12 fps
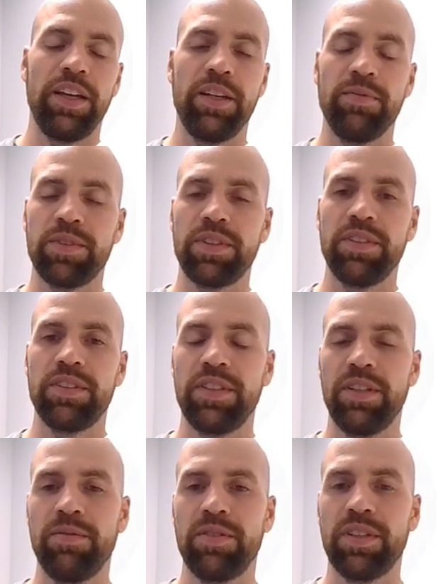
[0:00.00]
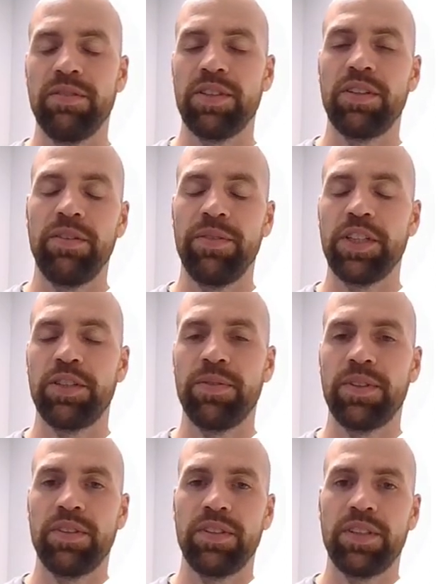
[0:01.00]
IM systems, inventory
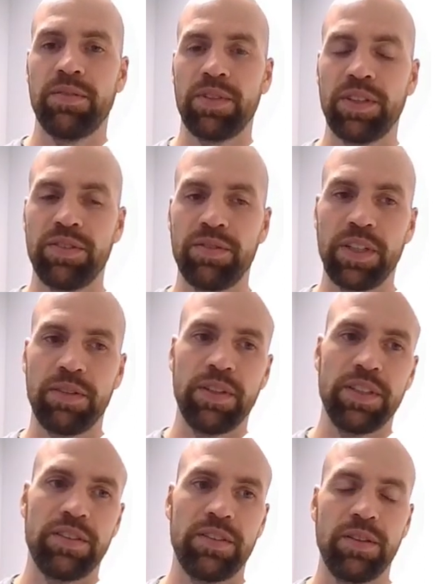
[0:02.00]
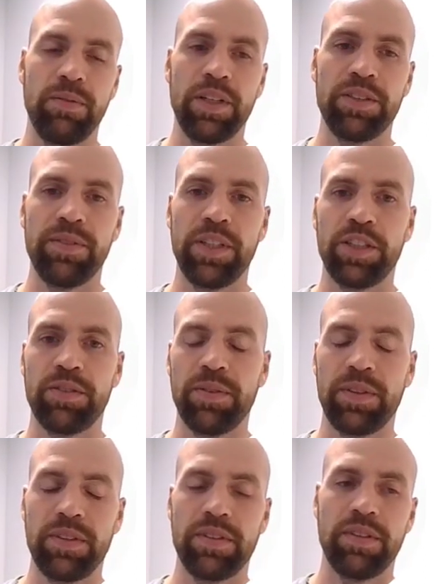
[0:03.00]
management system, gives requests to the warehouse
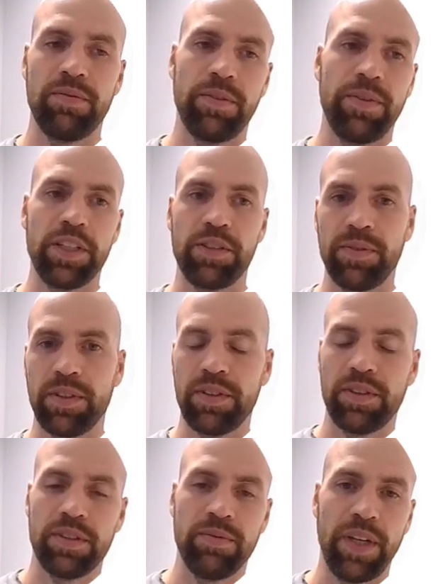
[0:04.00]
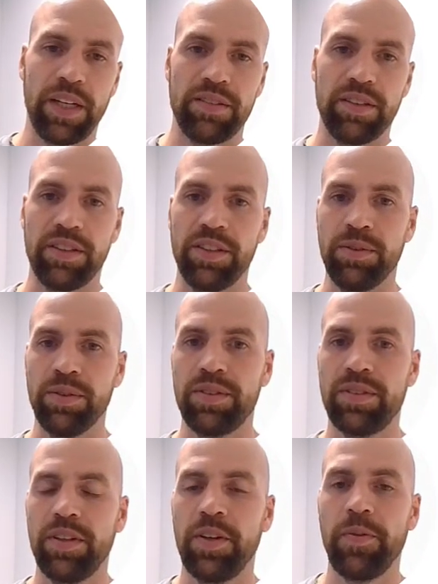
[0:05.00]
management system. The management system
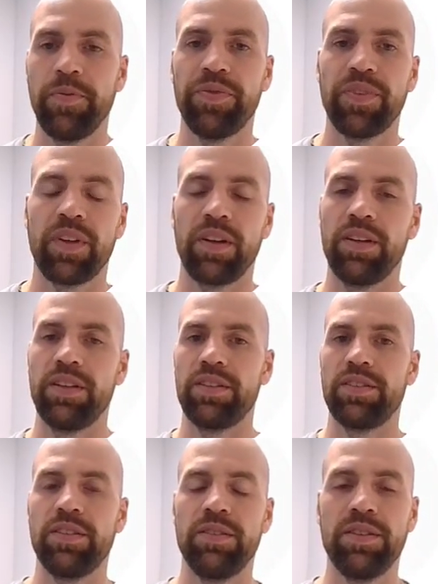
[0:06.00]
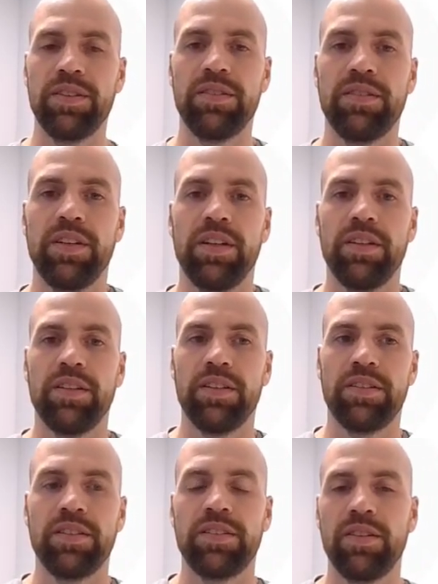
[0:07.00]
executes.
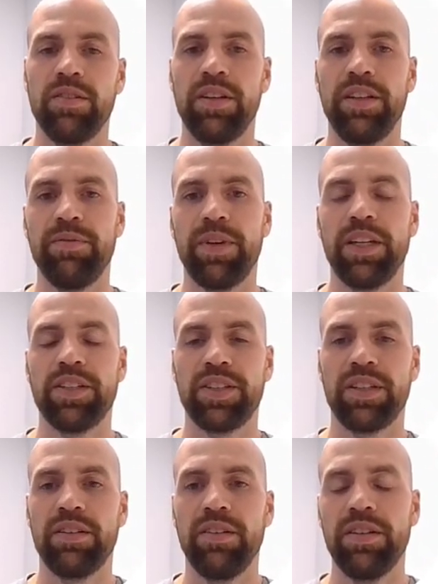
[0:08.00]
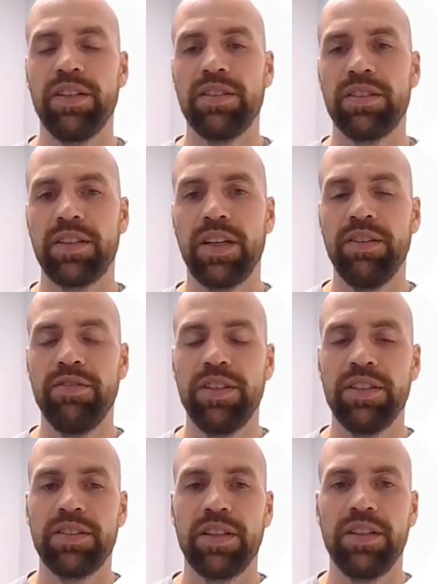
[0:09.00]
This is only managing orders and
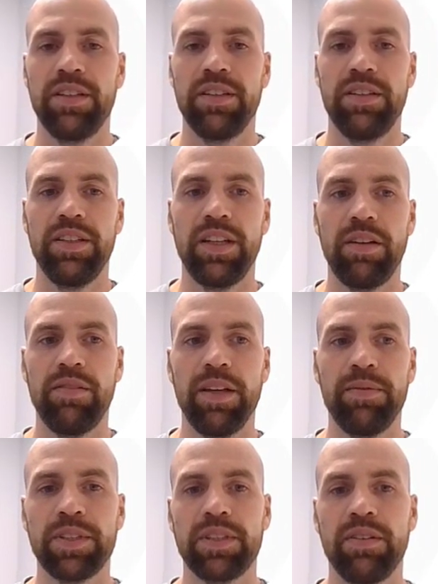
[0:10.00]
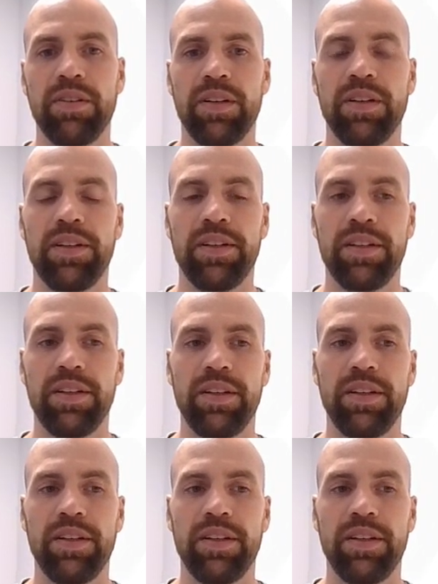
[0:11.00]
deliveries, and EWM is our